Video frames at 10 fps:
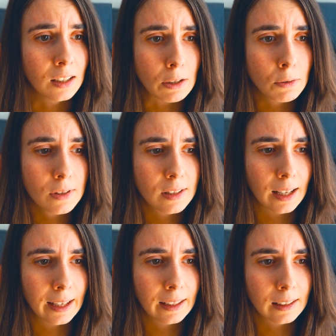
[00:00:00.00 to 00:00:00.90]
used
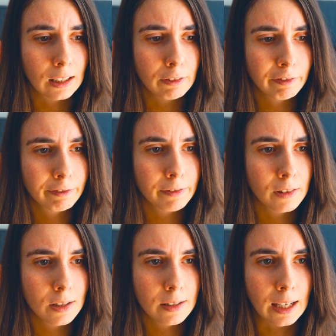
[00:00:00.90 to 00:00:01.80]
like if
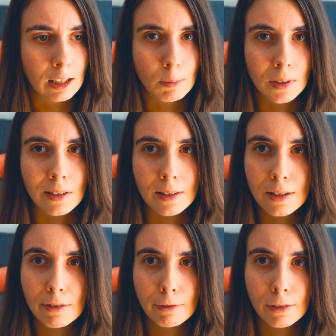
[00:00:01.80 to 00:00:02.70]

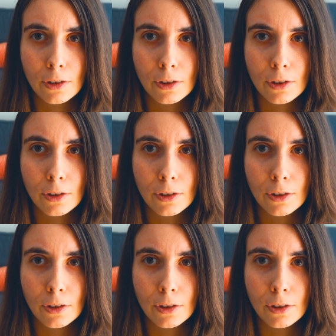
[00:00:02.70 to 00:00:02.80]
statements